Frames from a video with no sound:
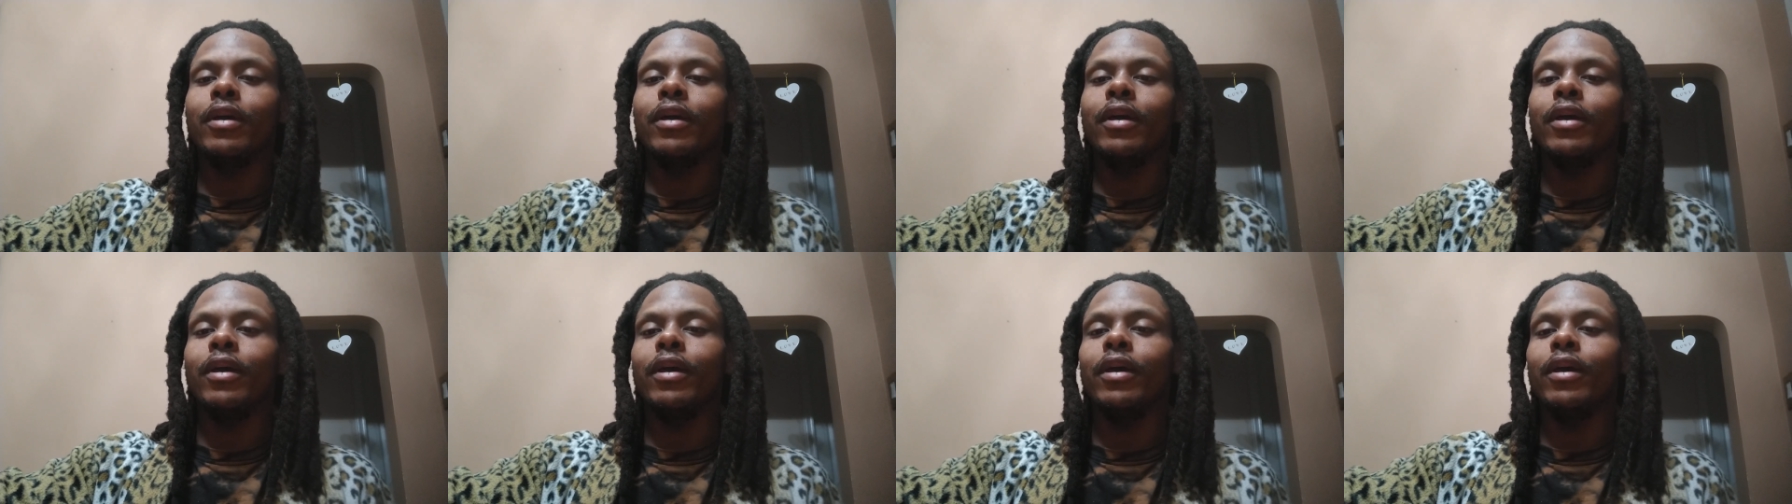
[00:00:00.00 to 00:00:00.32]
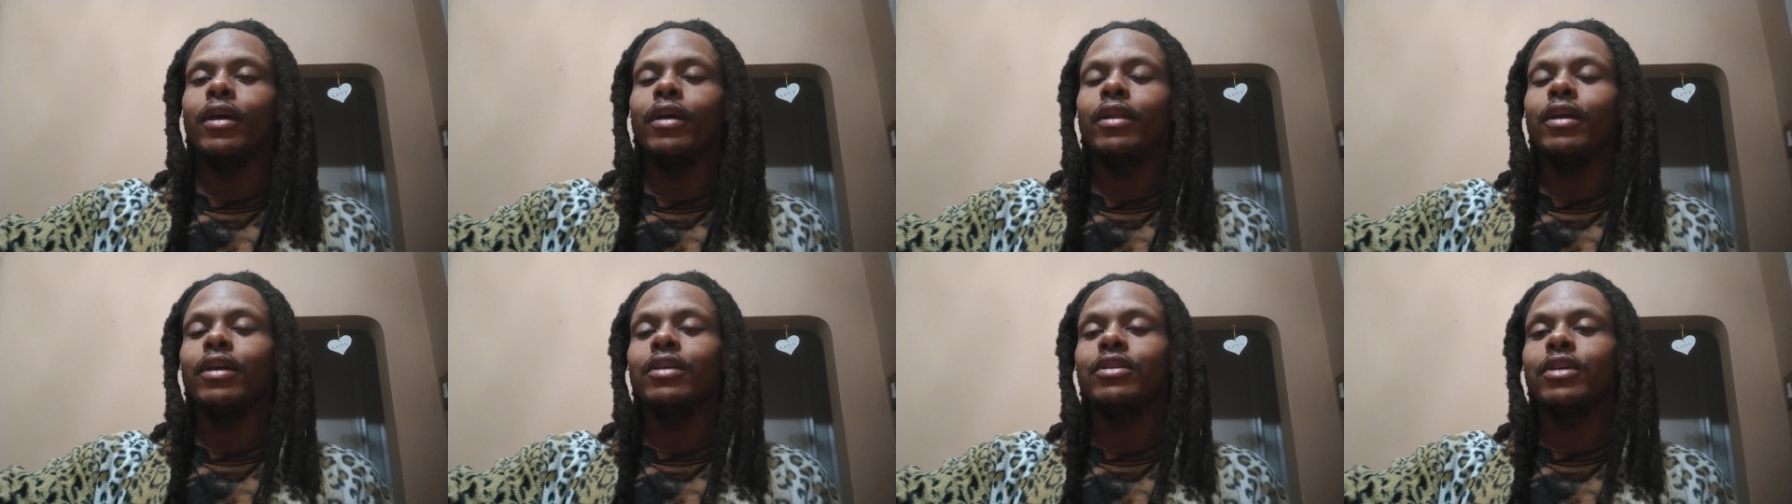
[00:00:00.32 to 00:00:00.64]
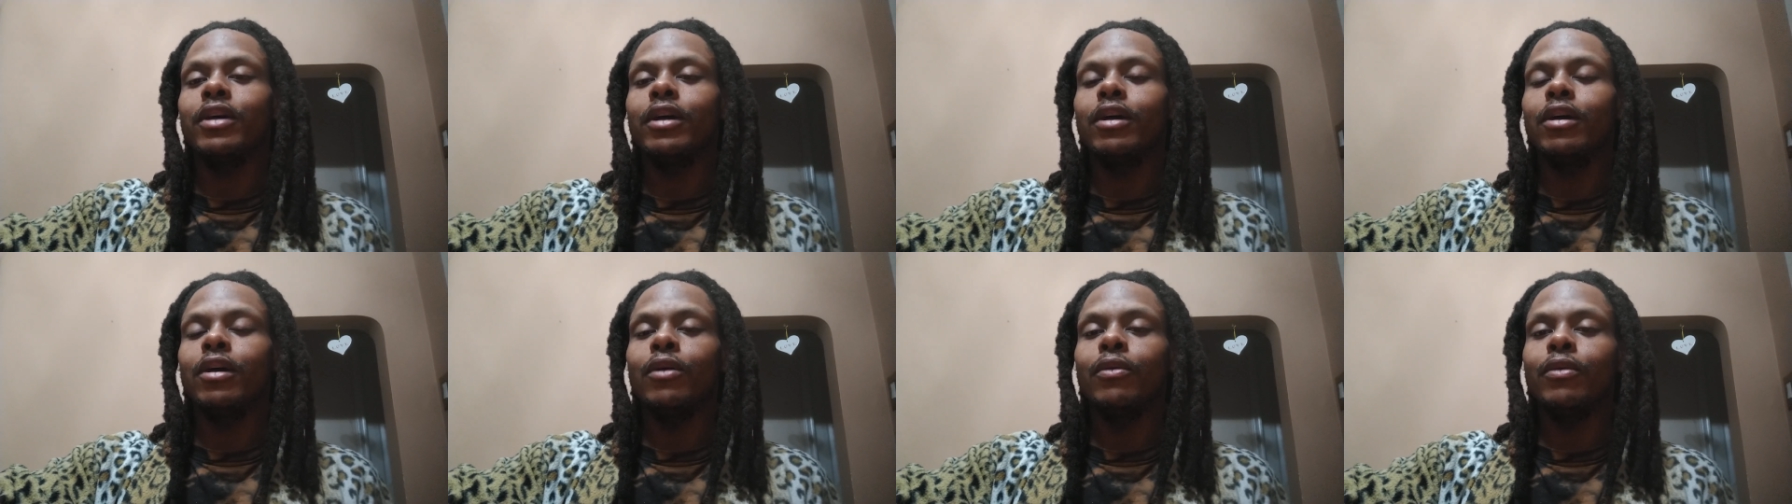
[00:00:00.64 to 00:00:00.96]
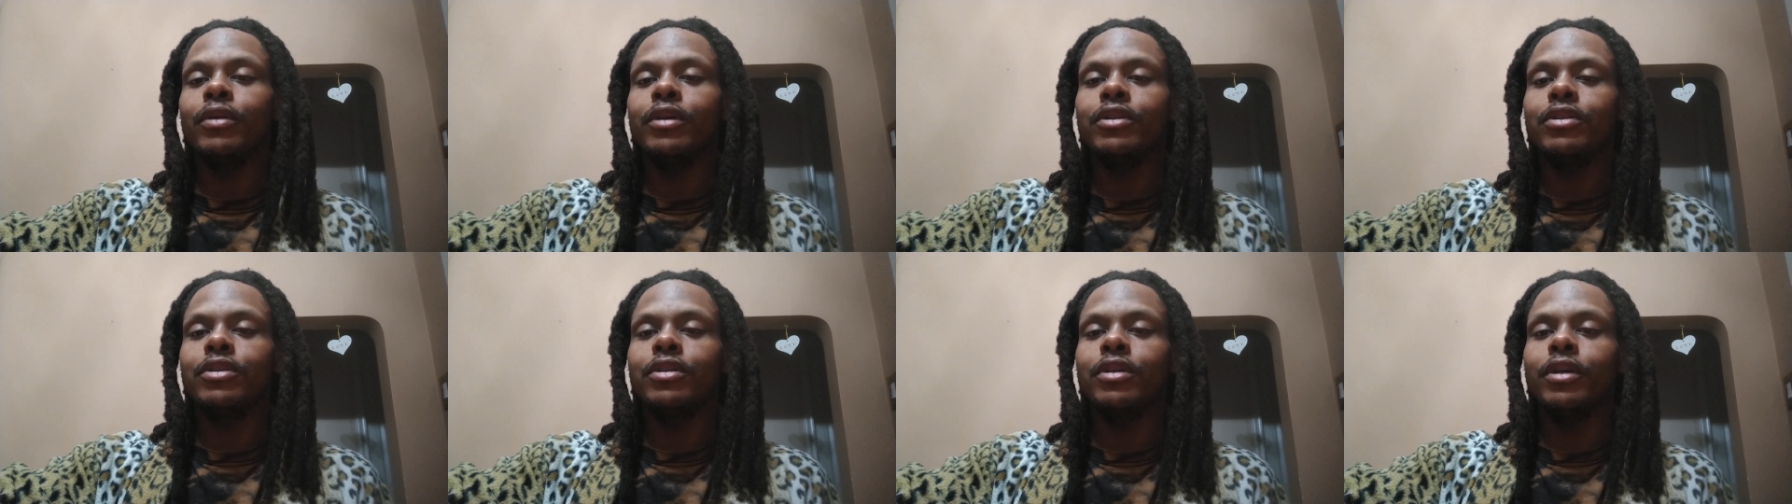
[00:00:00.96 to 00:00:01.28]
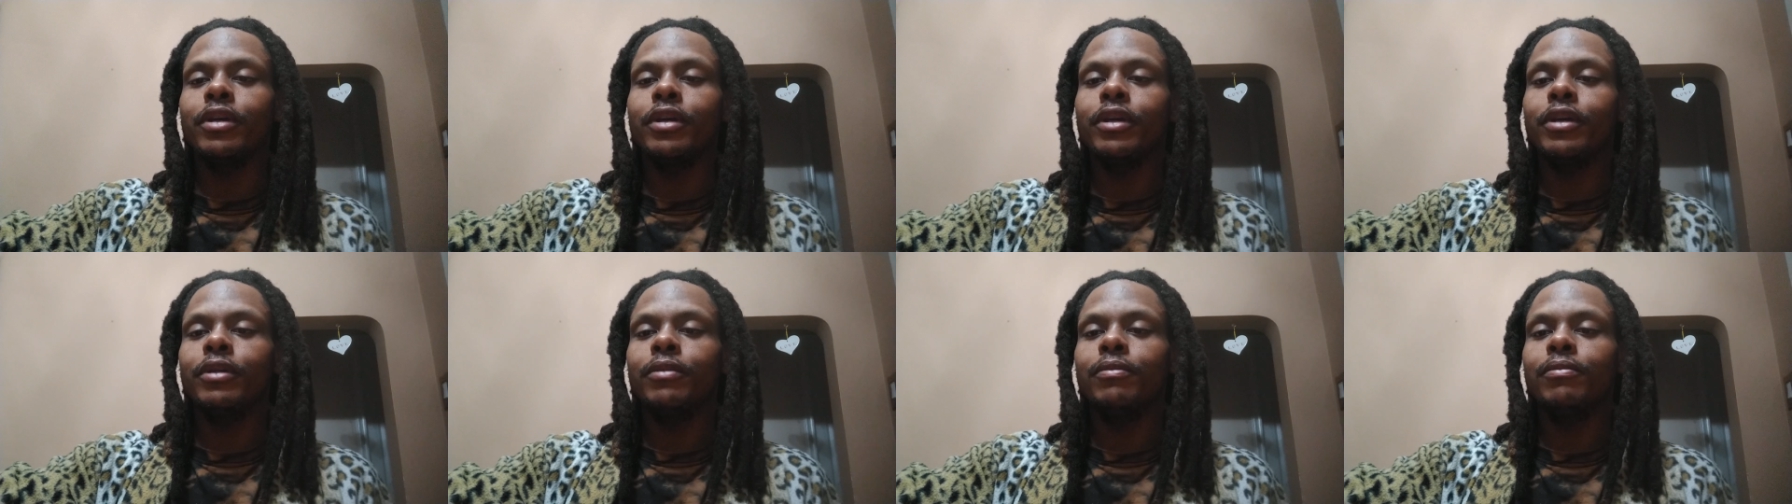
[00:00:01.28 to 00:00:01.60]
And as I always
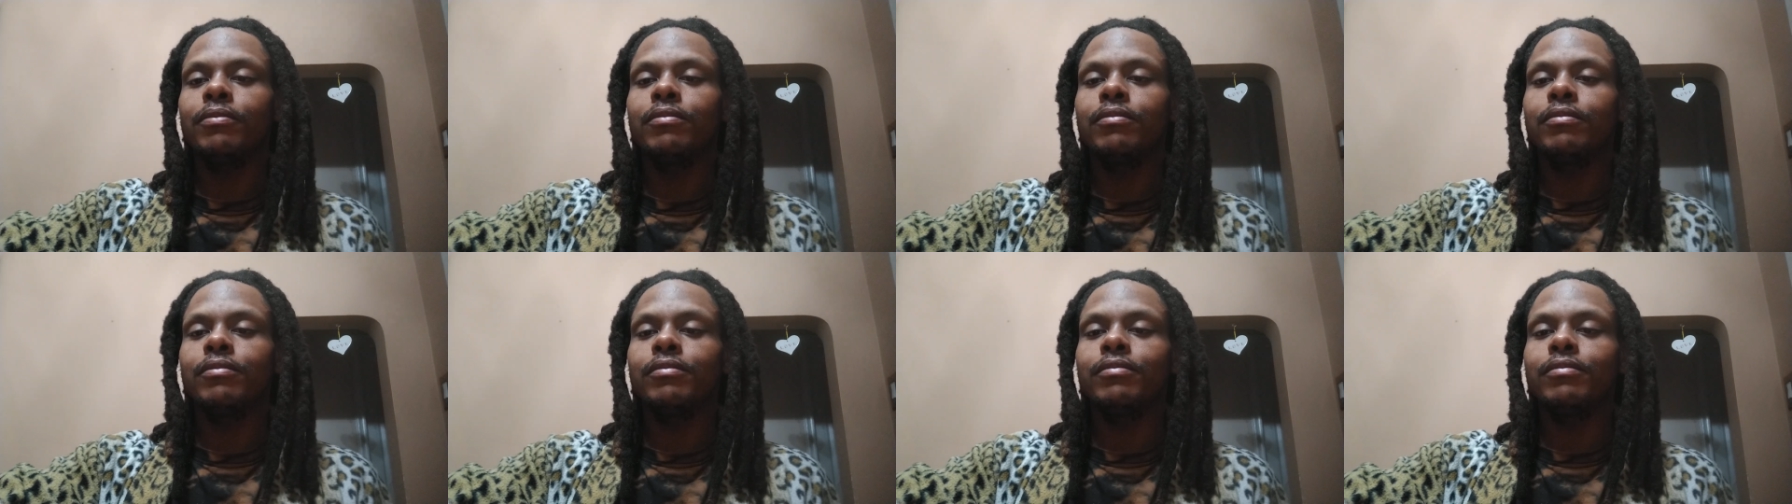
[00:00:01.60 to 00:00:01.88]
say,